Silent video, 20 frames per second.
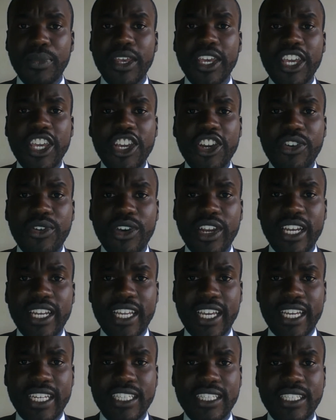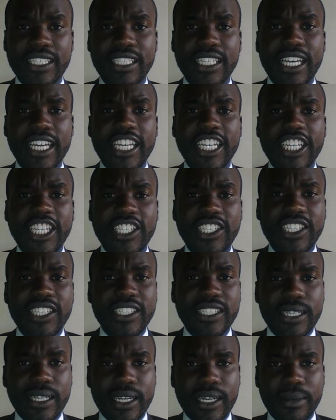ingredients, each
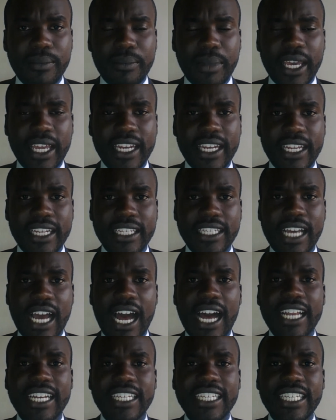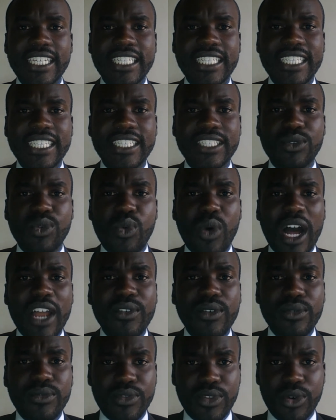is independent, and it is one
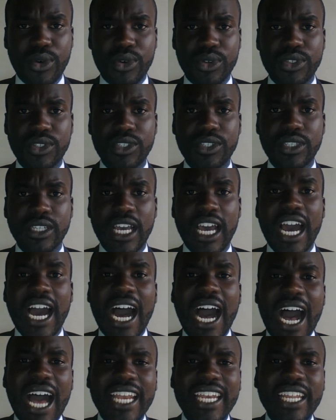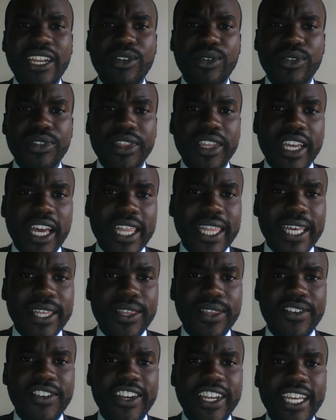of those added on the other
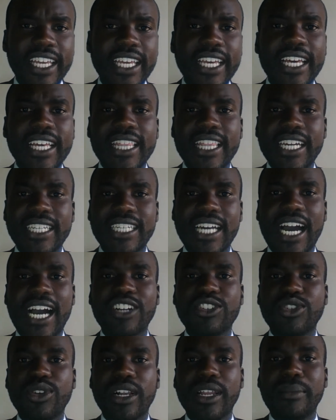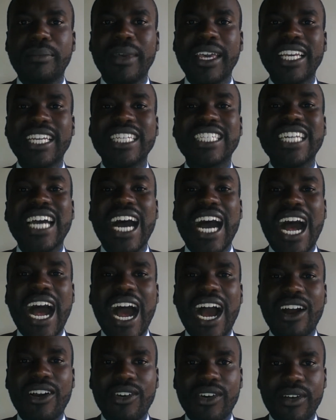three that actually make it
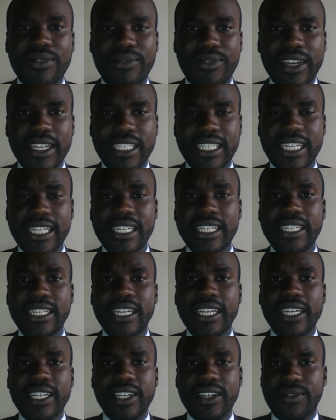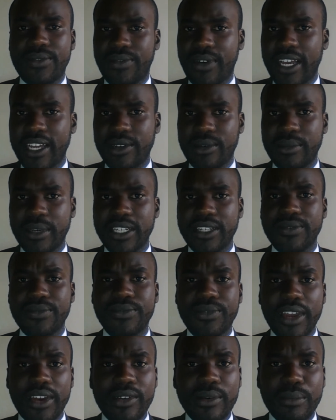aggravated defilement.
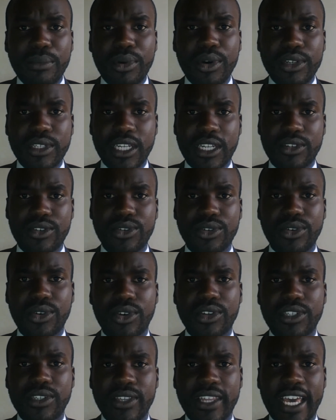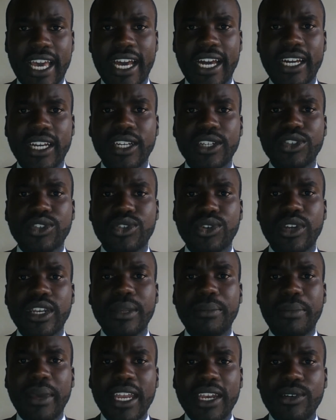Very important to note there. So
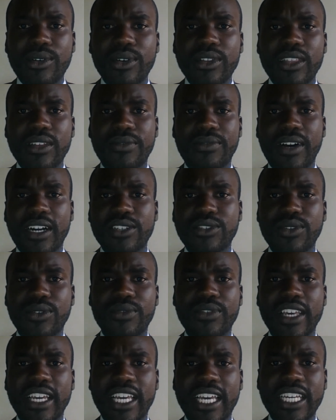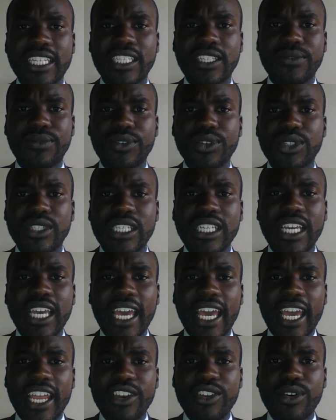depending on the facts of the case, if you see
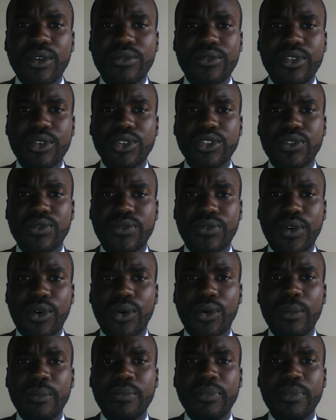any of those four